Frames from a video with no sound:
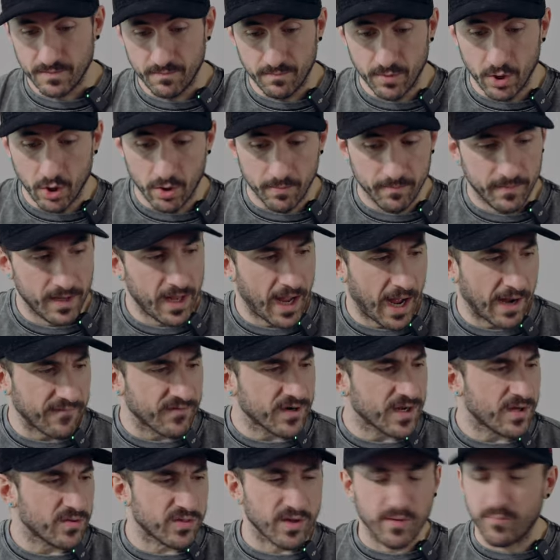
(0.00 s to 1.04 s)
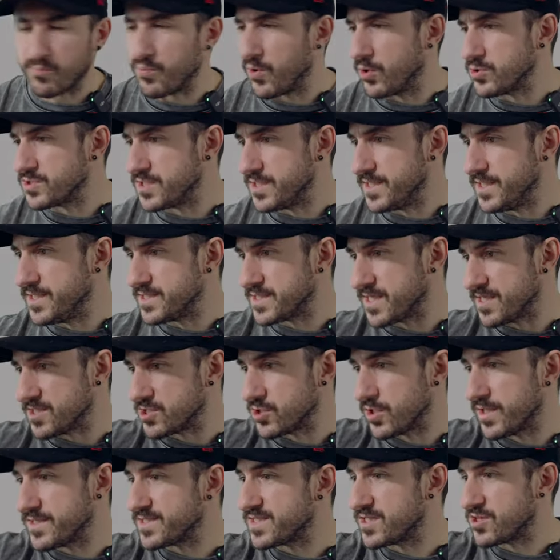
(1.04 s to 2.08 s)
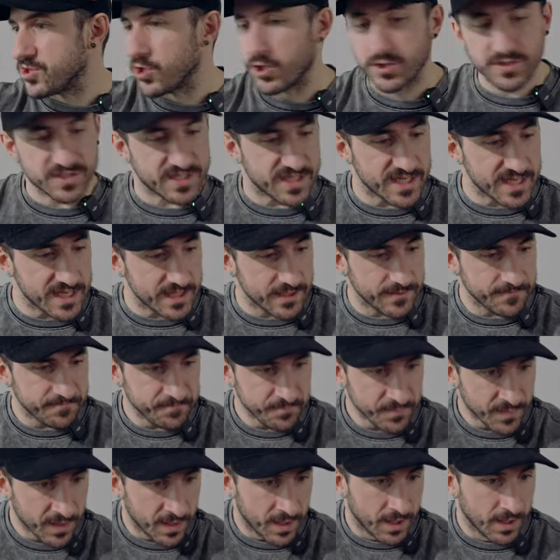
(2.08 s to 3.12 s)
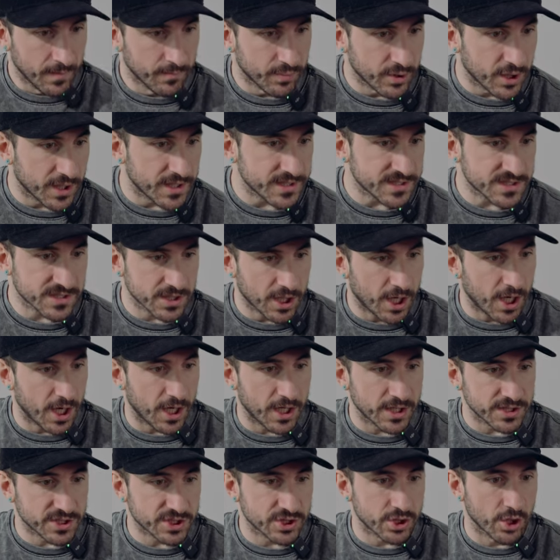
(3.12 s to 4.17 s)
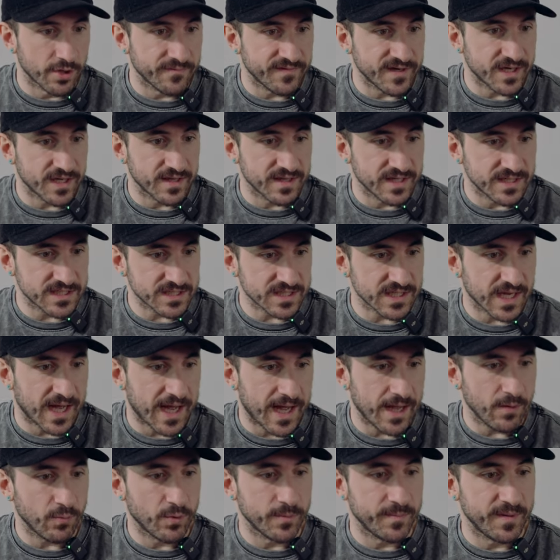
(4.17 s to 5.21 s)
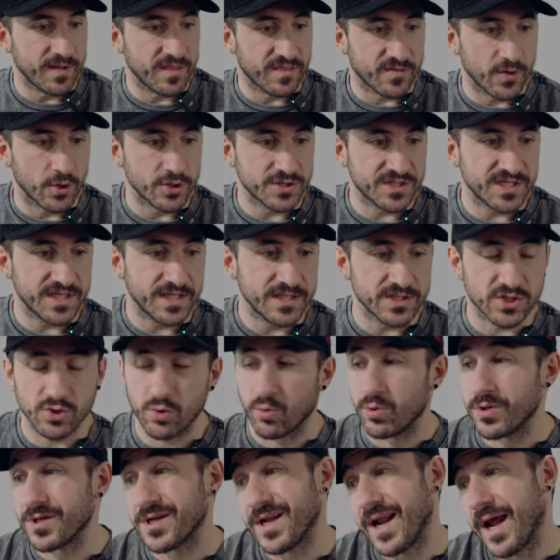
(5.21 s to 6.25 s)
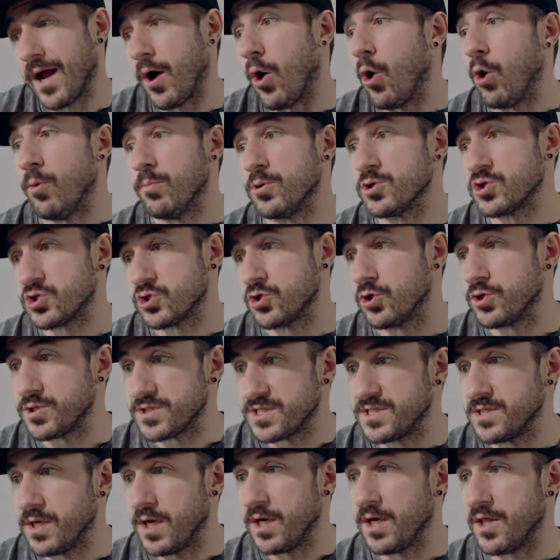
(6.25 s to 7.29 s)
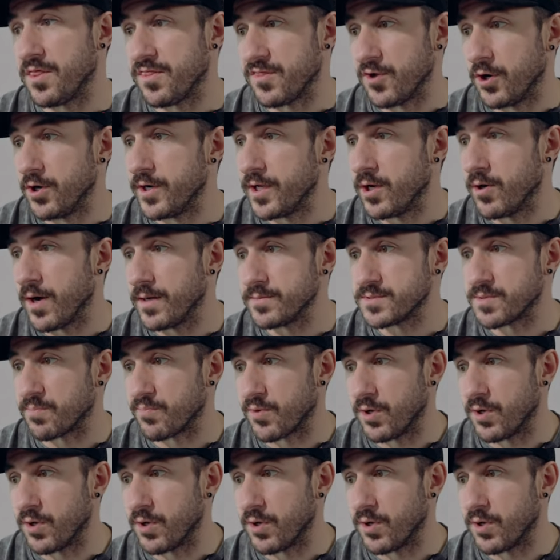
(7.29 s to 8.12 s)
Boom. I forgot the protein he said. So that's 13 plus uh, serving of this guy would be 13. So we're looking at almost 30, uh, 30 grams of